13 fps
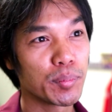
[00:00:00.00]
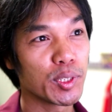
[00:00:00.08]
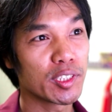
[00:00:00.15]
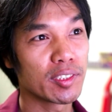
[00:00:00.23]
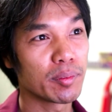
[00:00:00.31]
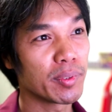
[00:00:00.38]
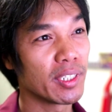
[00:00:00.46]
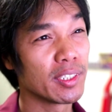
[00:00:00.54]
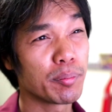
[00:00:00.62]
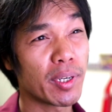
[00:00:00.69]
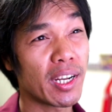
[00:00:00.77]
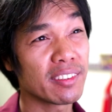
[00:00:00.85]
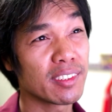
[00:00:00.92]
put the, a
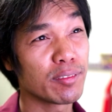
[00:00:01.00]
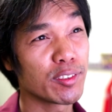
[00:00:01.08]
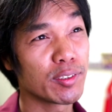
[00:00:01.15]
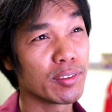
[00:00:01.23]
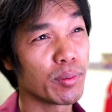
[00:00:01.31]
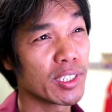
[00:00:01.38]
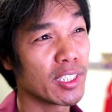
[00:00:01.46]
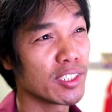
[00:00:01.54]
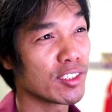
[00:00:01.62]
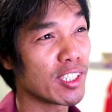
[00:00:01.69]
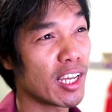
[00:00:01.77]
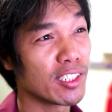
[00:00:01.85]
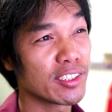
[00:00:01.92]
deposit of
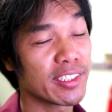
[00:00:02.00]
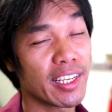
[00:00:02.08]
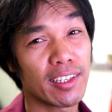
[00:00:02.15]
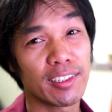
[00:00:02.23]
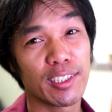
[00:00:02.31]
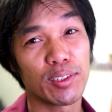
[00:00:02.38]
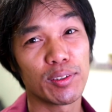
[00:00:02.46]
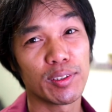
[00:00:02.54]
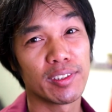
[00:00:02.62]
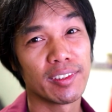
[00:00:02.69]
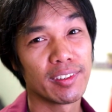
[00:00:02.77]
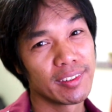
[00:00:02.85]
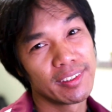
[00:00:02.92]
$100 down, it'll,
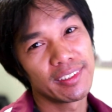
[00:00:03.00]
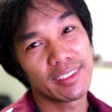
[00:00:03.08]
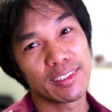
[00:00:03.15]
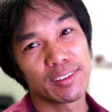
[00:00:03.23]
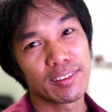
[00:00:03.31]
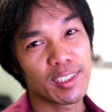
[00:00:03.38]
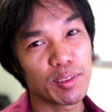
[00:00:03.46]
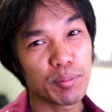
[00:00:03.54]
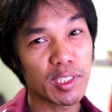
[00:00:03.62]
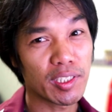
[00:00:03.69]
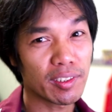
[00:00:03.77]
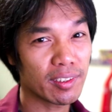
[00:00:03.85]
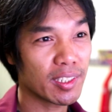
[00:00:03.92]
you know, give
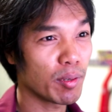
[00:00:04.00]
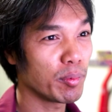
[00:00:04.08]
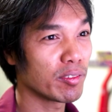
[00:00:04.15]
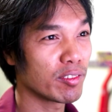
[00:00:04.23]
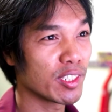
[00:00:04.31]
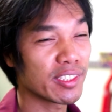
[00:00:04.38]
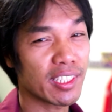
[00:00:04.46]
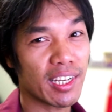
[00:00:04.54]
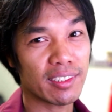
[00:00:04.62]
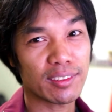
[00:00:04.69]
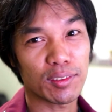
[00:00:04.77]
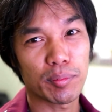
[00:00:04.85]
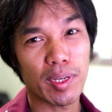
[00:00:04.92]
me a couple of free
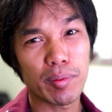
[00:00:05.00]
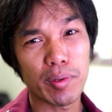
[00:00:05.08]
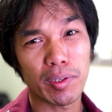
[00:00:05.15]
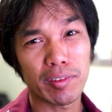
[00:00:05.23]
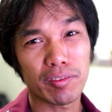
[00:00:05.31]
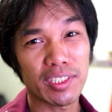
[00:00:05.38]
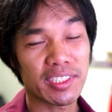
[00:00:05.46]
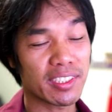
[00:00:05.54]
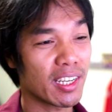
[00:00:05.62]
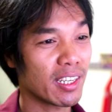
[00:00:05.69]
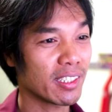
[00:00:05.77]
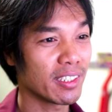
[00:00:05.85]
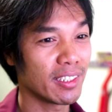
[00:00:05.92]
stocks or maybe one free
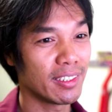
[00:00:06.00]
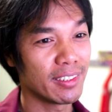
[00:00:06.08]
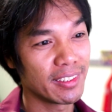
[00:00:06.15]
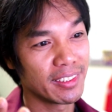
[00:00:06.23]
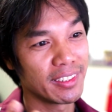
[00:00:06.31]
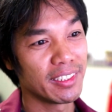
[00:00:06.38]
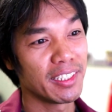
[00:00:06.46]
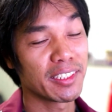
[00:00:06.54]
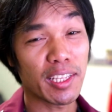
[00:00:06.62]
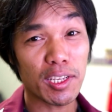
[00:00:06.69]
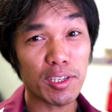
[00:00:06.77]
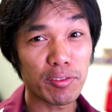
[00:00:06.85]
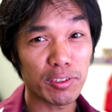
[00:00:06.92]
stock and
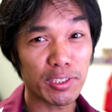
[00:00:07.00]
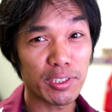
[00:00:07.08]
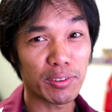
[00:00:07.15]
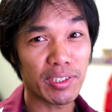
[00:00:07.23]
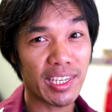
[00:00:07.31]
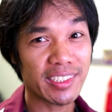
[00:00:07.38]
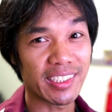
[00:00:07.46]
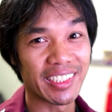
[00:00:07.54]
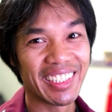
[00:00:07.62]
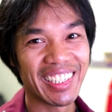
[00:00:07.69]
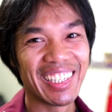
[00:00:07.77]
thank you for the donation.